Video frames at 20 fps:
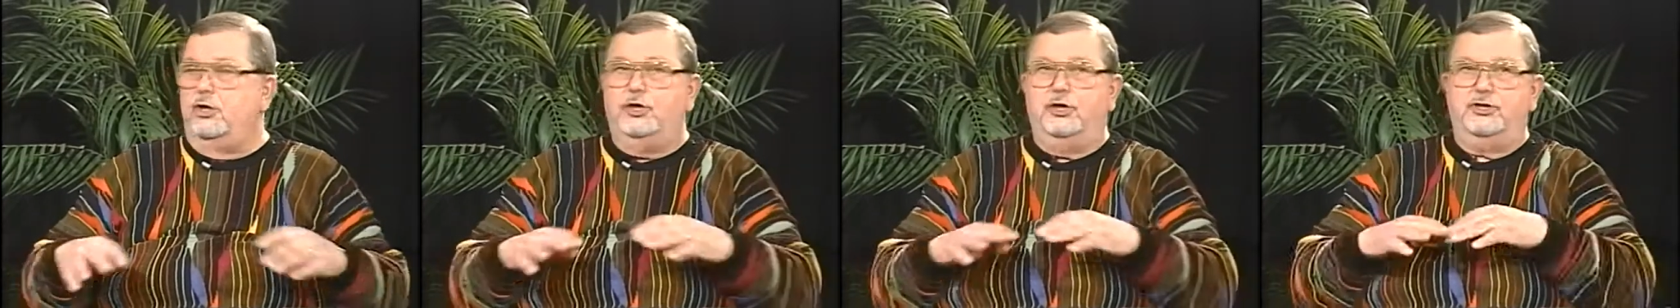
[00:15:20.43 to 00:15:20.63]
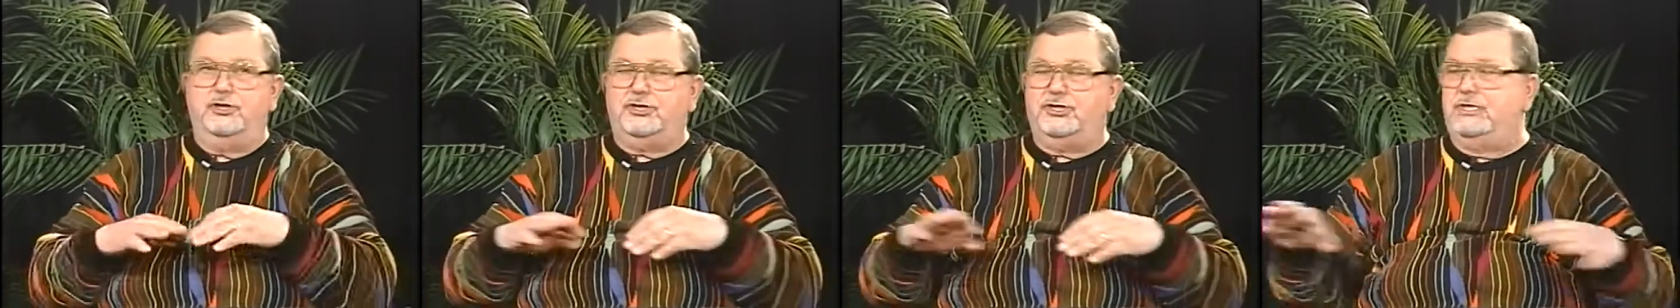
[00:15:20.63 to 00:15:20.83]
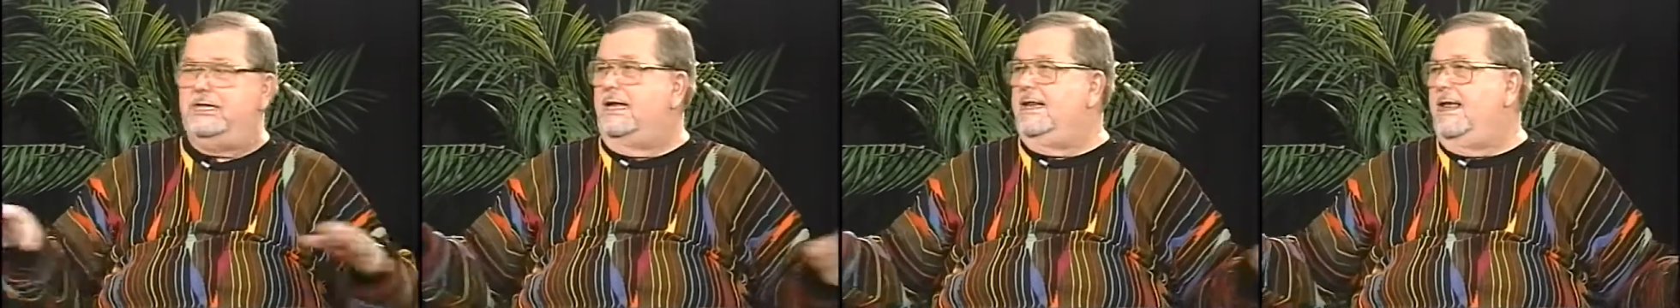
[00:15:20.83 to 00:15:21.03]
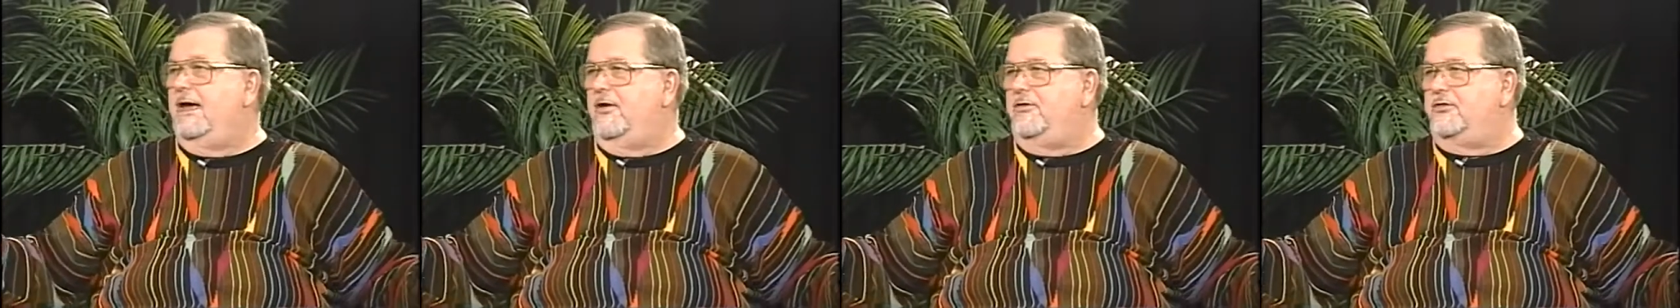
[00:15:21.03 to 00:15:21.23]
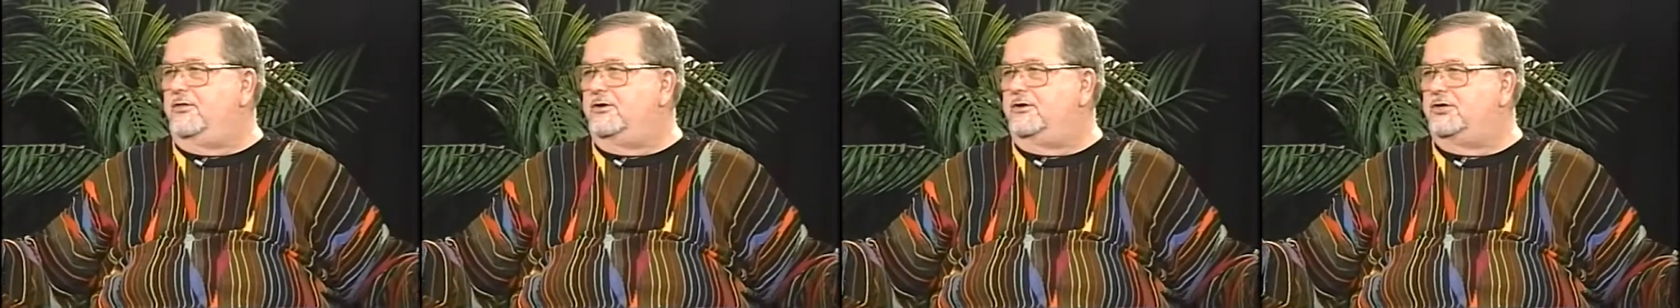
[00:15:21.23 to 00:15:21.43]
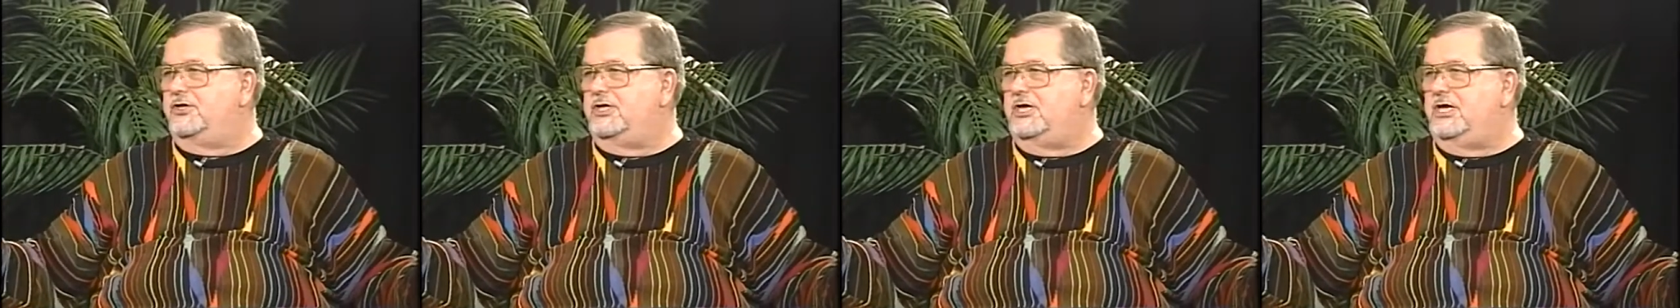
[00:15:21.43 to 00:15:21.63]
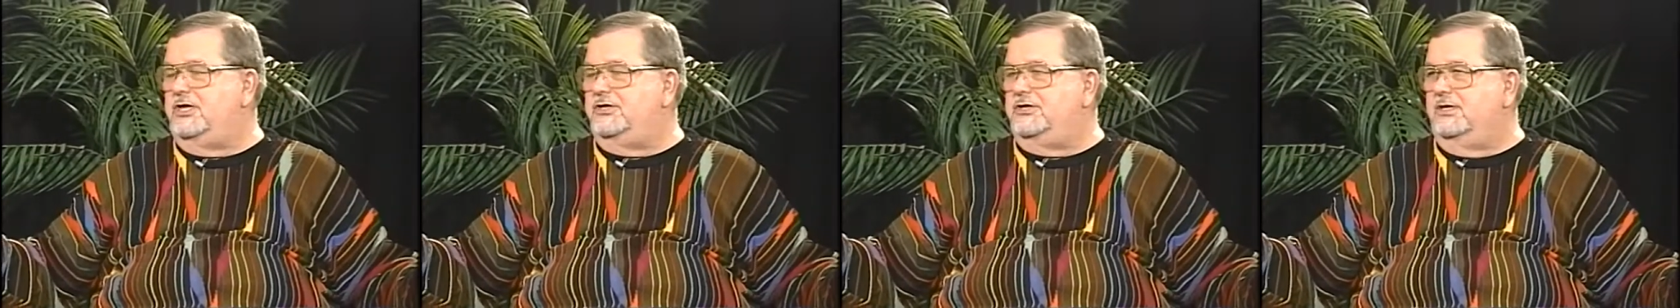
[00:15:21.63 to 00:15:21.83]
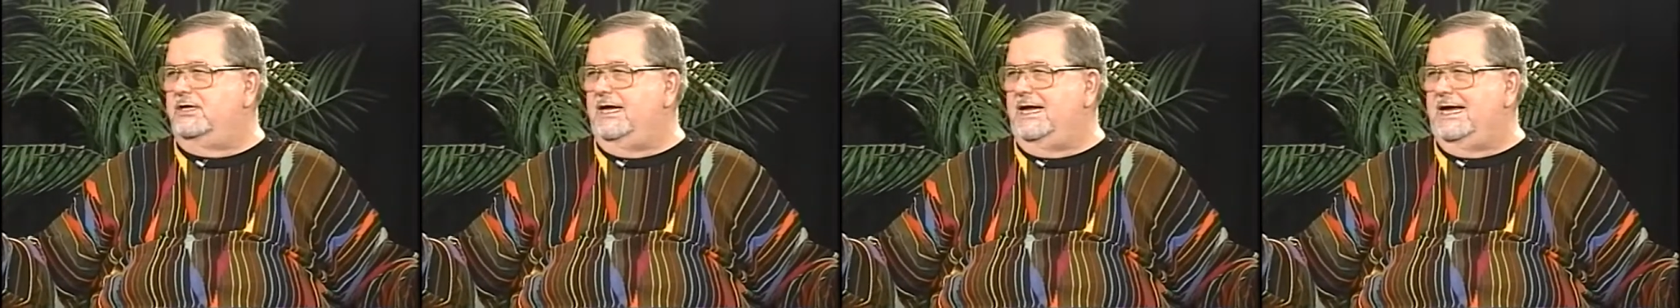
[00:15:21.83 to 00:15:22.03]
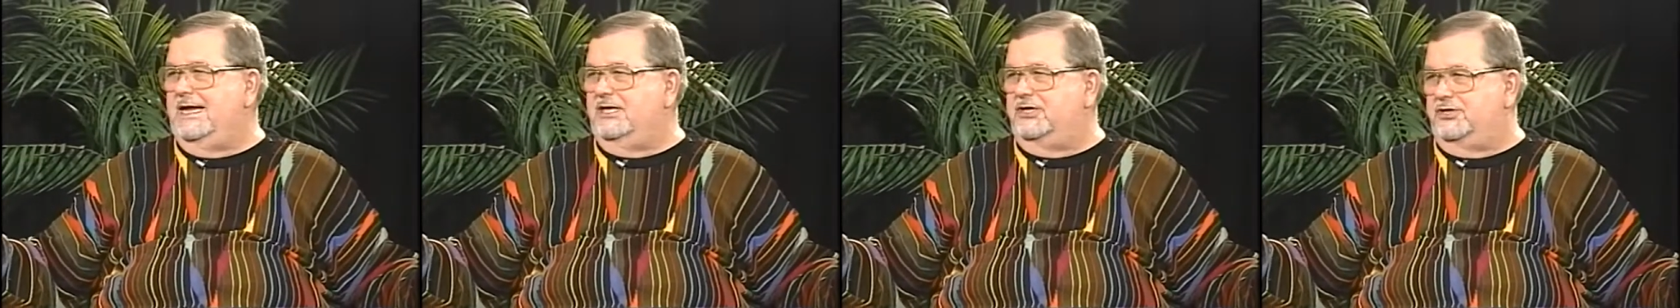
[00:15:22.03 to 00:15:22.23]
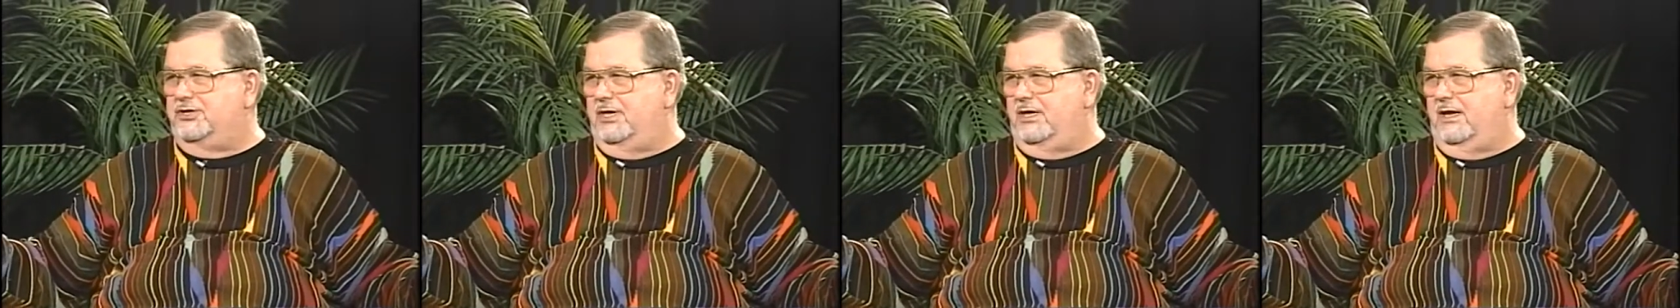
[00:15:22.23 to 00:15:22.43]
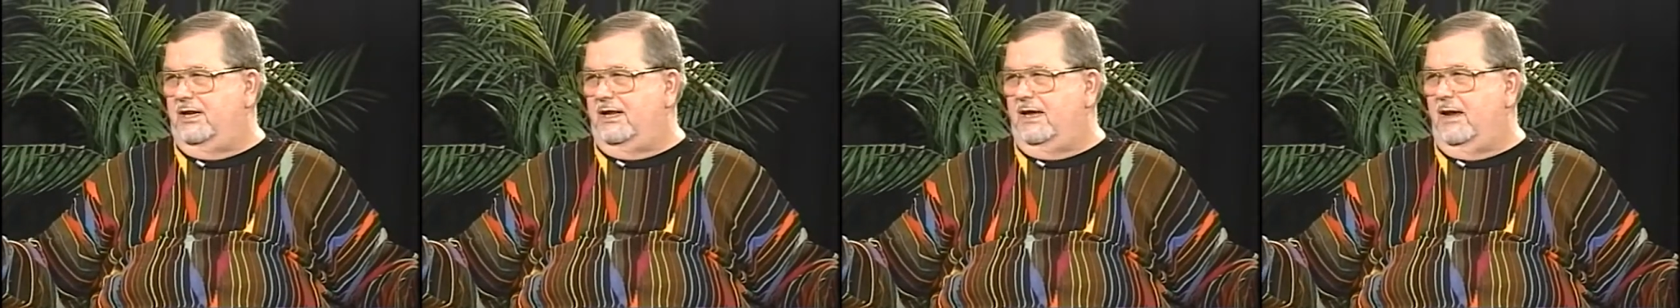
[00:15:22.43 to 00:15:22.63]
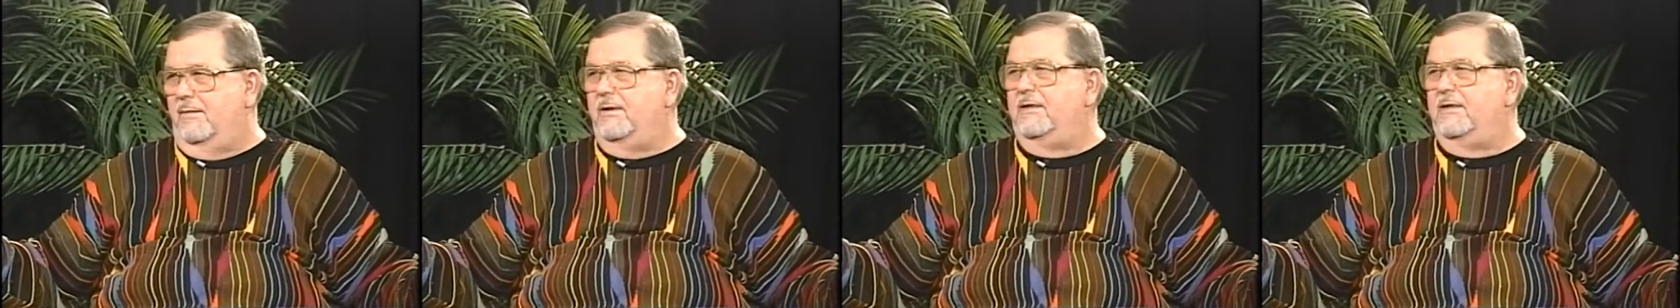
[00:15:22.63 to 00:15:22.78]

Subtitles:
you sell out the season instantly.